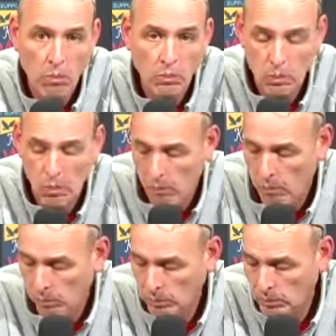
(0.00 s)
As far as
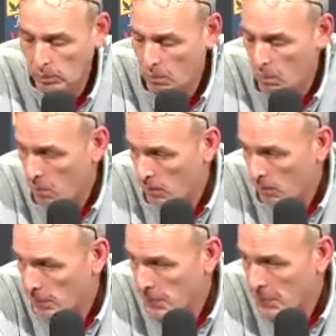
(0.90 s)
Chelsea
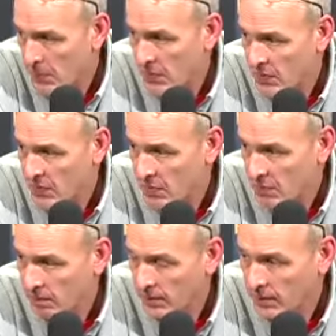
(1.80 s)
goes, she
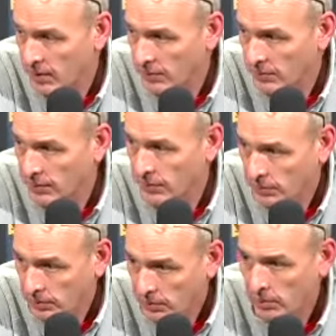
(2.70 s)
dressed tonight, but I'm
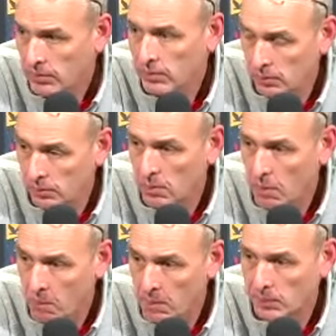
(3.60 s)
assuming that the
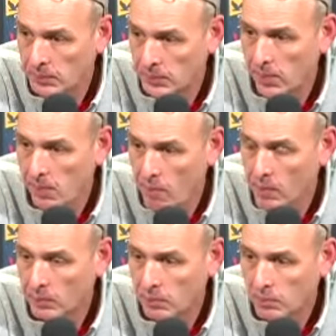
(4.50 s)
plan wasn't to
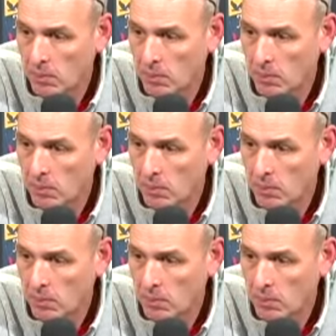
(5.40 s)
play her